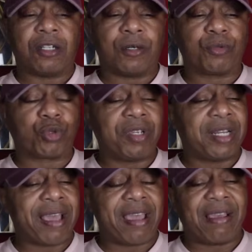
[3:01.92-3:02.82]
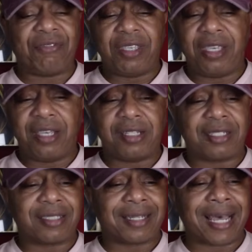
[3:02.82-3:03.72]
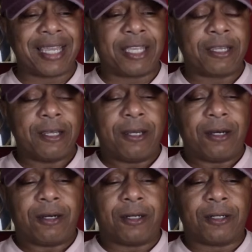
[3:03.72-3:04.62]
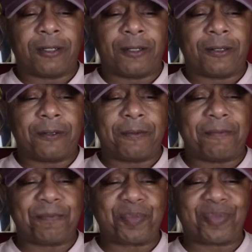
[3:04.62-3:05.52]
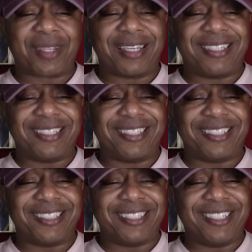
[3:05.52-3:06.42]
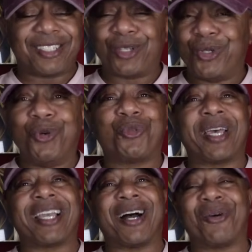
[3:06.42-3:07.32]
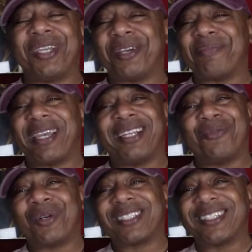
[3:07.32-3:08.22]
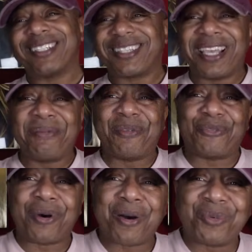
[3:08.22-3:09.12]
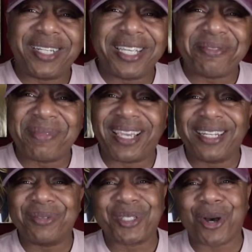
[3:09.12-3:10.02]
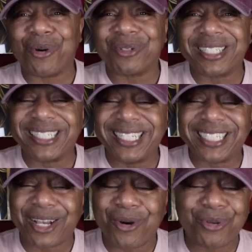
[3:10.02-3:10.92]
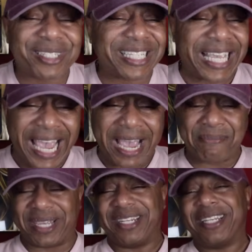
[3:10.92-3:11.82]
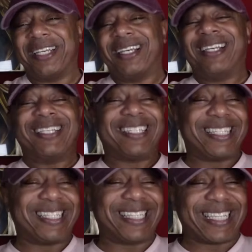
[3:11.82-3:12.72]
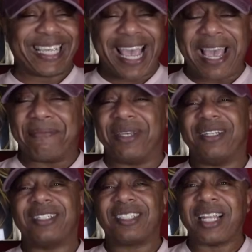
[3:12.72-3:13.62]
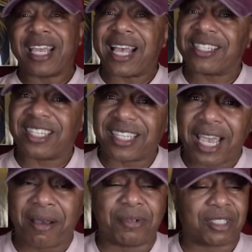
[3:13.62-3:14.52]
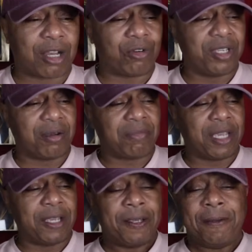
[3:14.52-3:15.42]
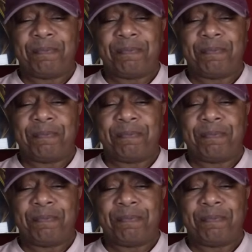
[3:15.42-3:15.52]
um, three and a half years, it's like, uh, it's a new thing out here, man. It wasn't a thing before I went in, man. It was called it's called scamming. Scamming. They got scammers out here, man.